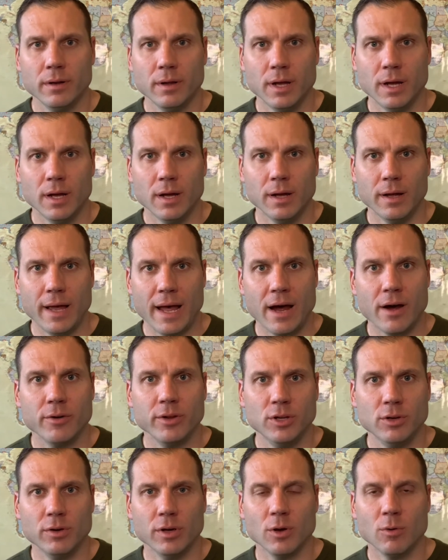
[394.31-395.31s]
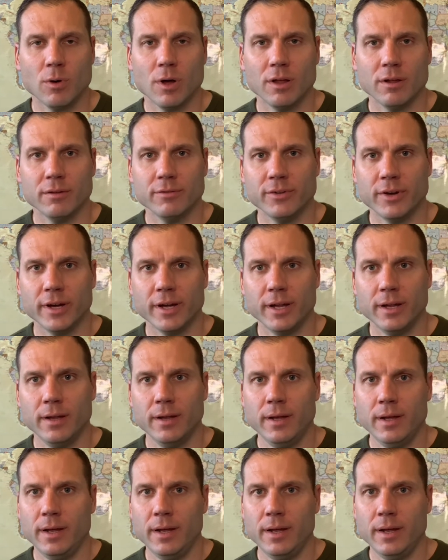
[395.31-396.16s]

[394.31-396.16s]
uh, how you can qualify,